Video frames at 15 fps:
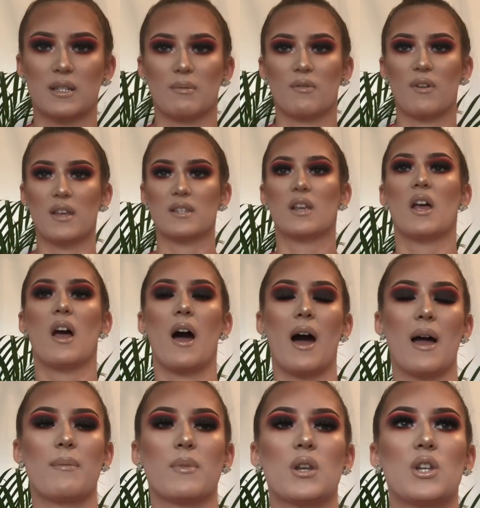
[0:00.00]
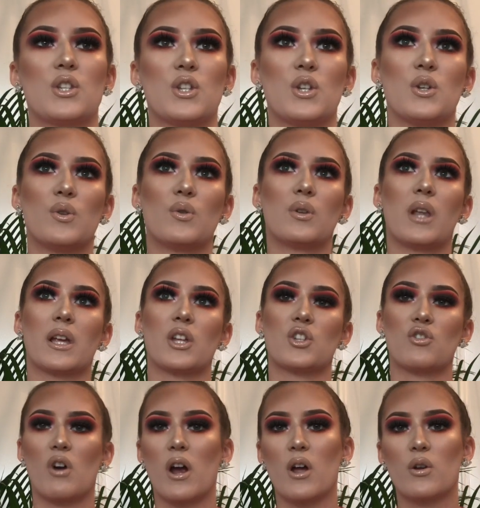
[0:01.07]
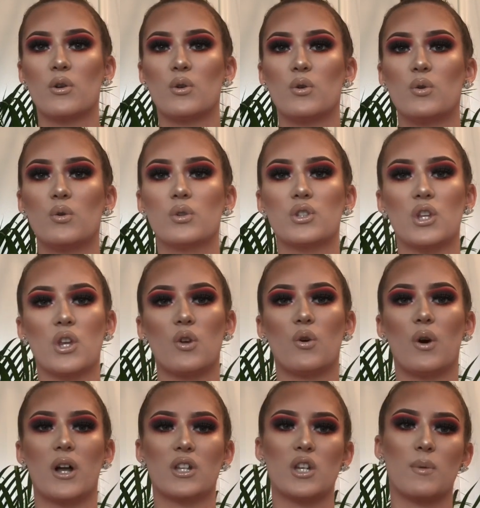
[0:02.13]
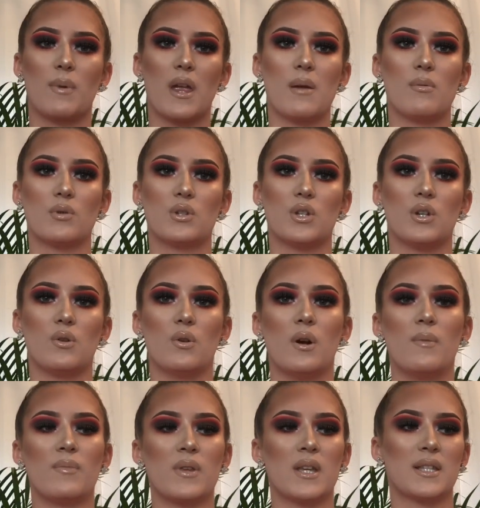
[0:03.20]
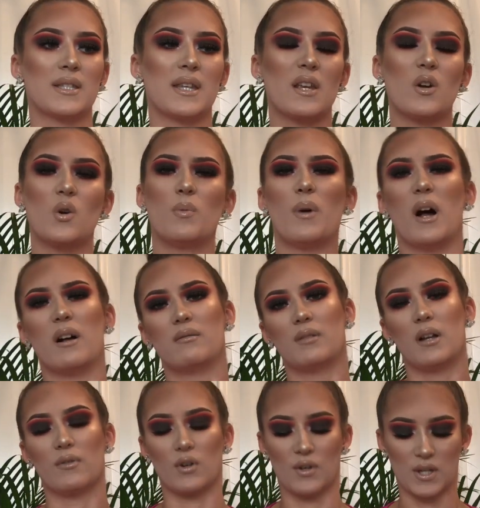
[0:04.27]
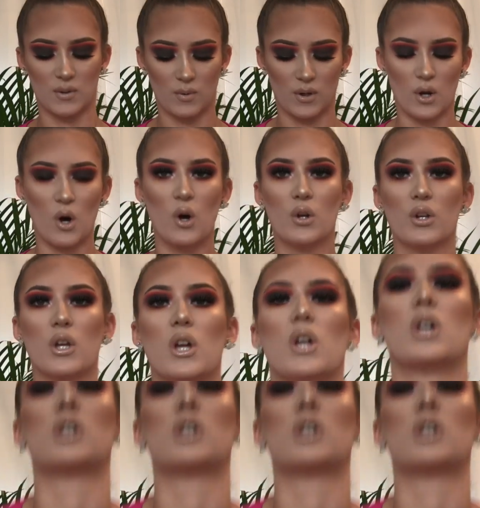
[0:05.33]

see my face. I'm going to do like a try on haul so you'll actually be able to see it all, but I've got this one on,